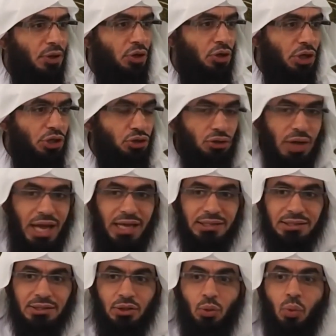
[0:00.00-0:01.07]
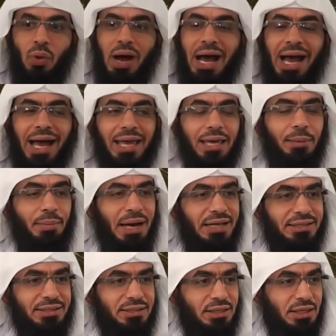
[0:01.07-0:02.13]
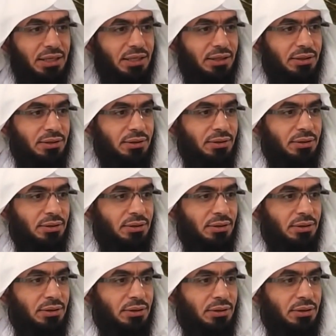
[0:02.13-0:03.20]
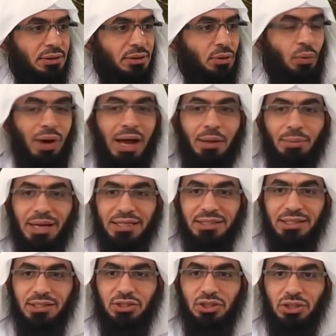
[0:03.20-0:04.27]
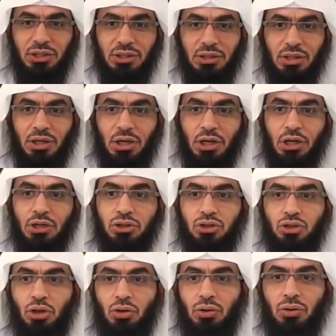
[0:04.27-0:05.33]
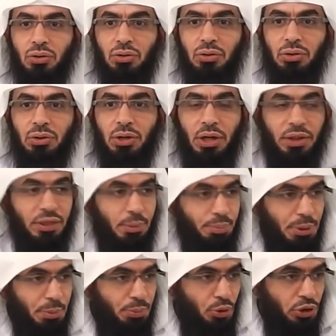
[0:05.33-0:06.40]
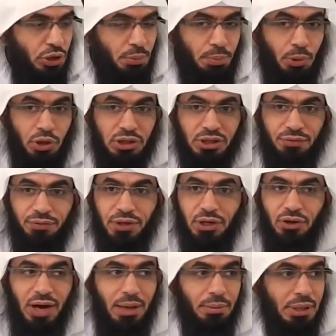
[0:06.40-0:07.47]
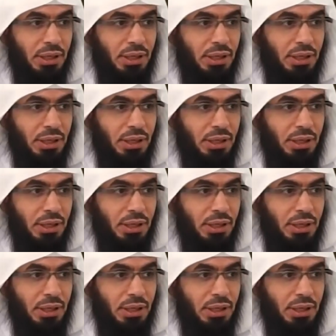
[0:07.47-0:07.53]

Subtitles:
You need to ask, why am I studying? Why am I teaching? So the people can point the finger at